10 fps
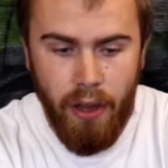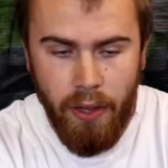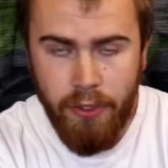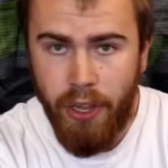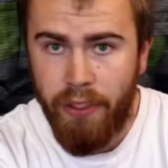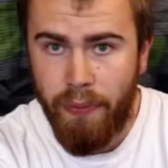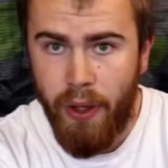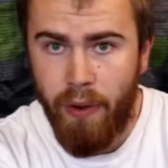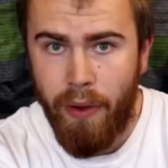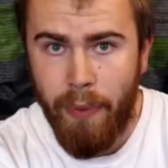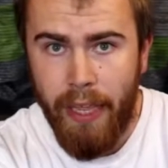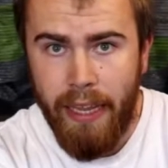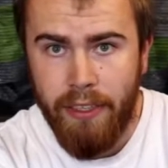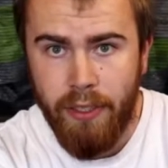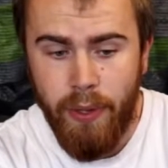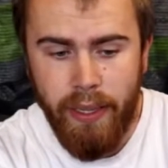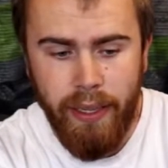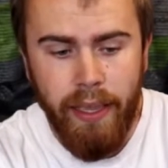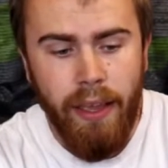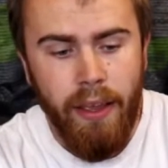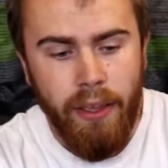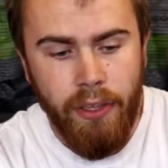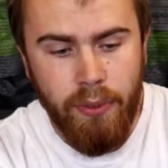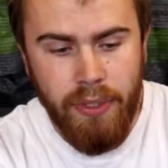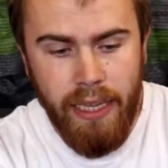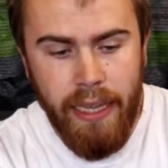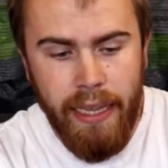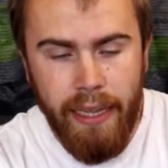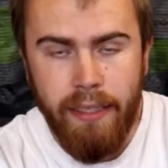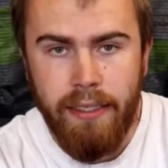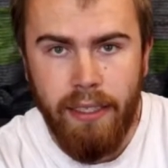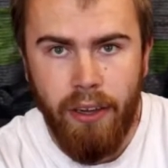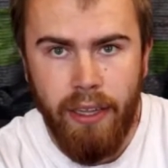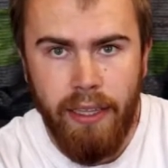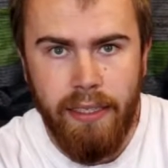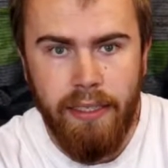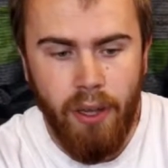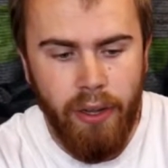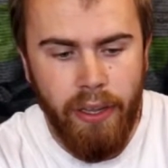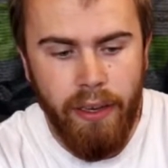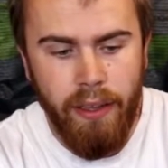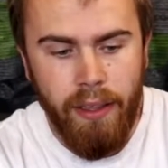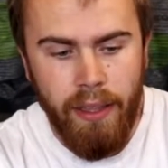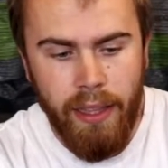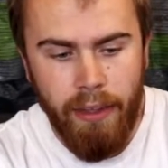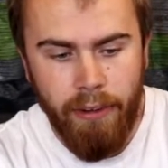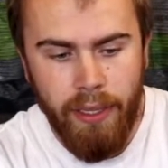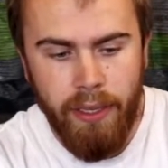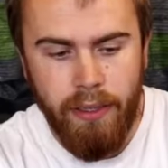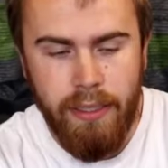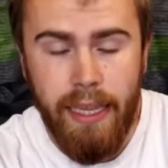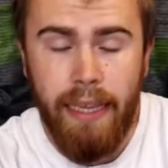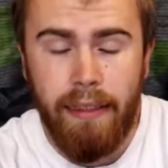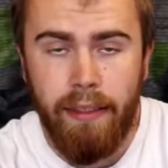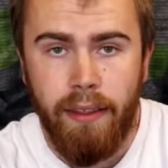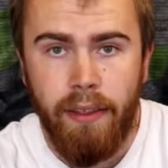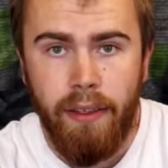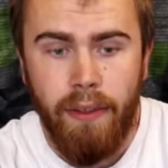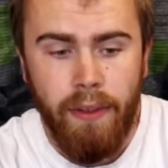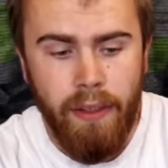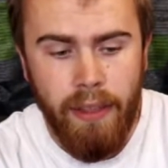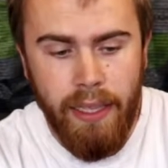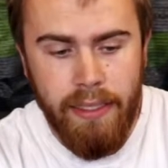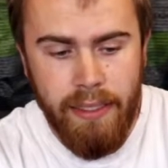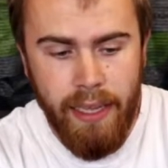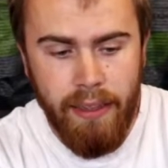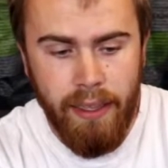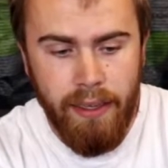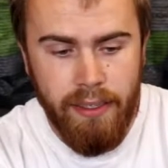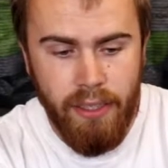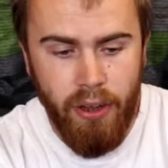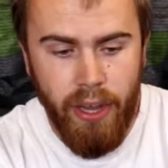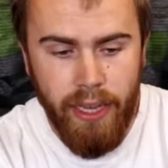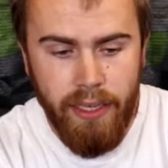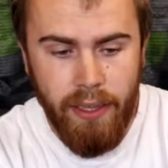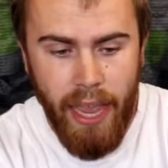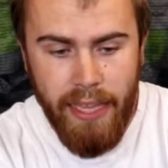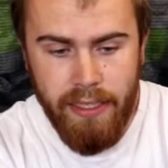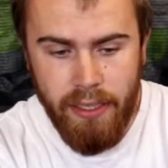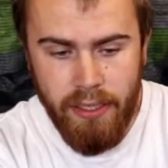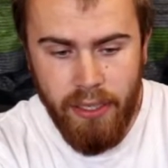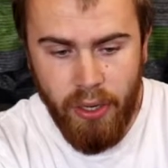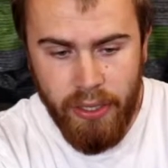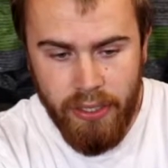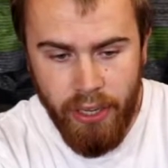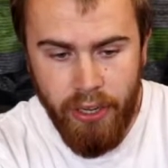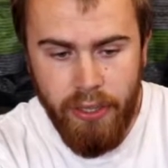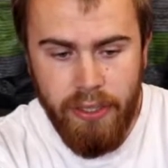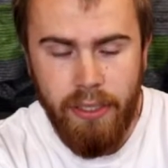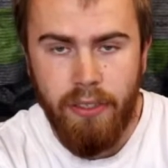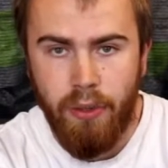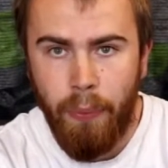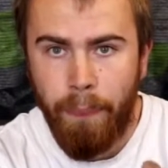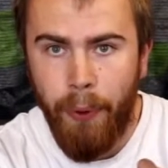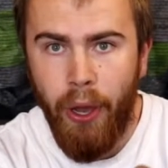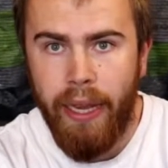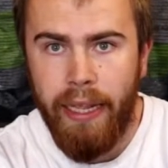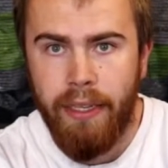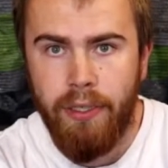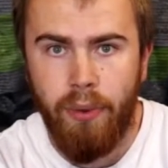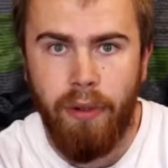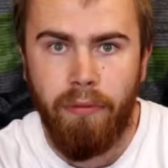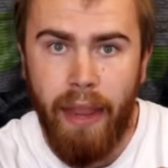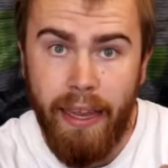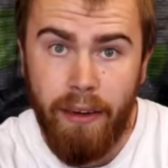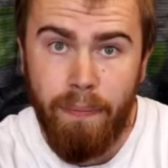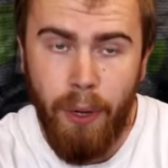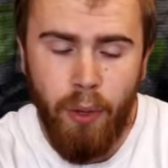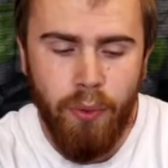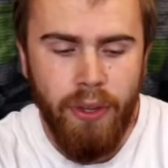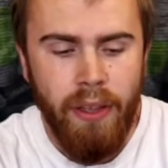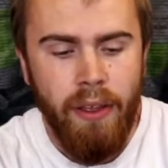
I'll show the photo up again just quickly. You'll see inside this socket there are little teeth. These teeth are designed, as the socket turns, to bite into a rounded bolt,